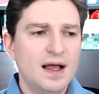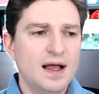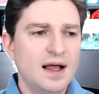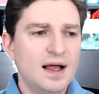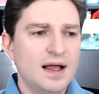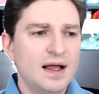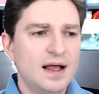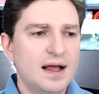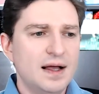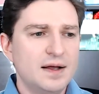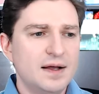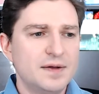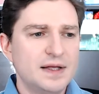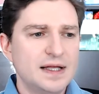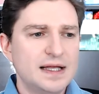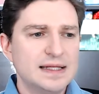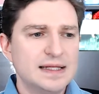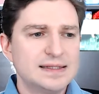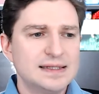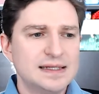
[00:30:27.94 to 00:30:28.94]

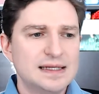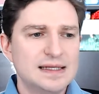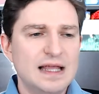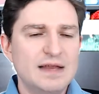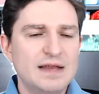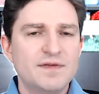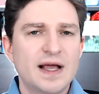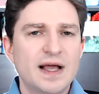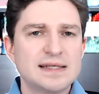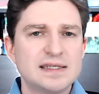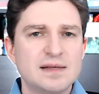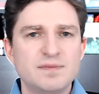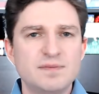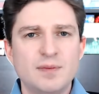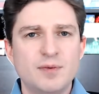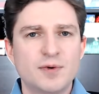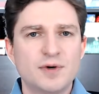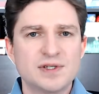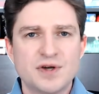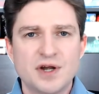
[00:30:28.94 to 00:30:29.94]
In fact, some
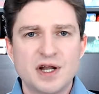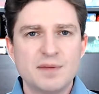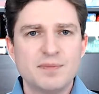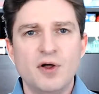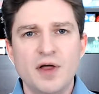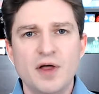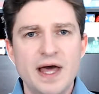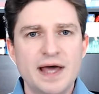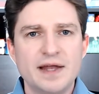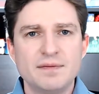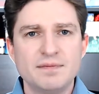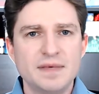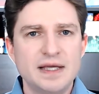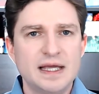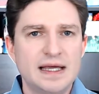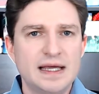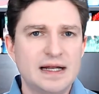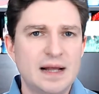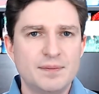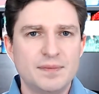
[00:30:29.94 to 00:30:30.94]
people are starting to pull ahead of me,
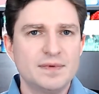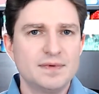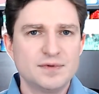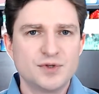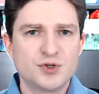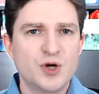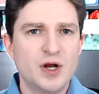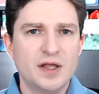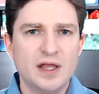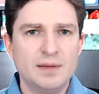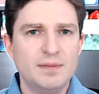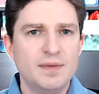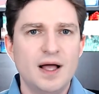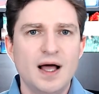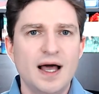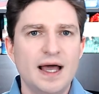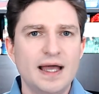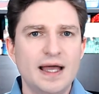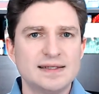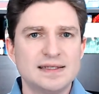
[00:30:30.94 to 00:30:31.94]
and I'm trailing
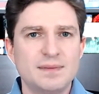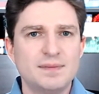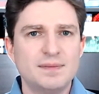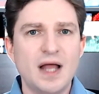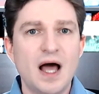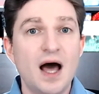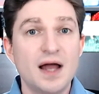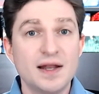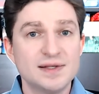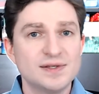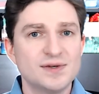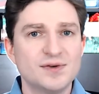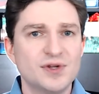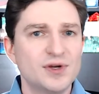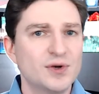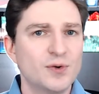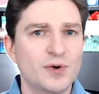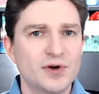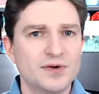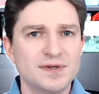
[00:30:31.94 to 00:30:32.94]
behind because I'm not as good at
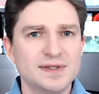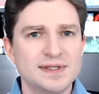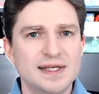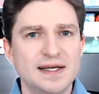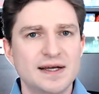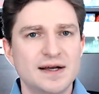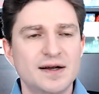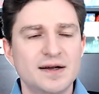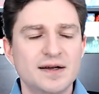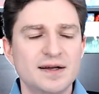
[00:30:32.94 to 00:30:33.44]
Quirkle as they are.